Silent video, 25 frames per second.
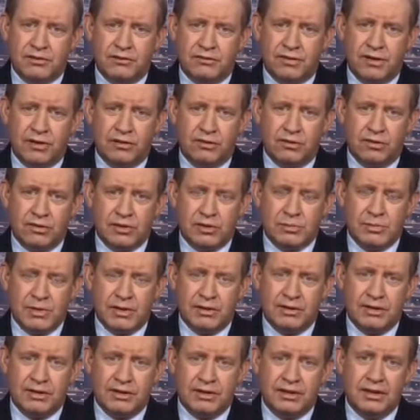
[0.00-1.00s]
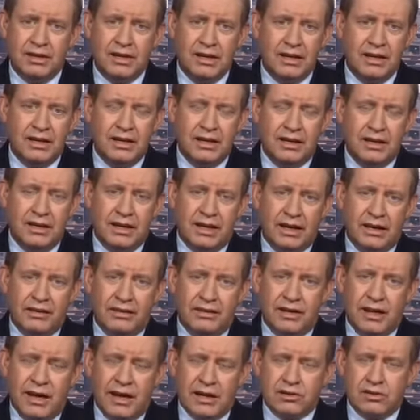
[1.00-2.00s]
to federal spending
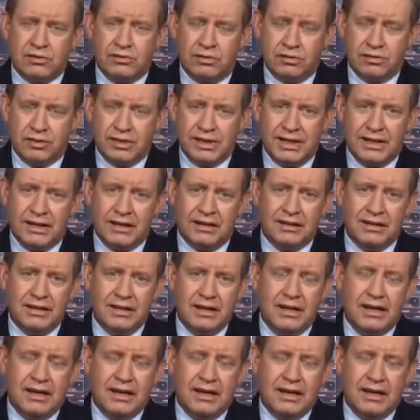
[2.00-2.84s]
and the national debt.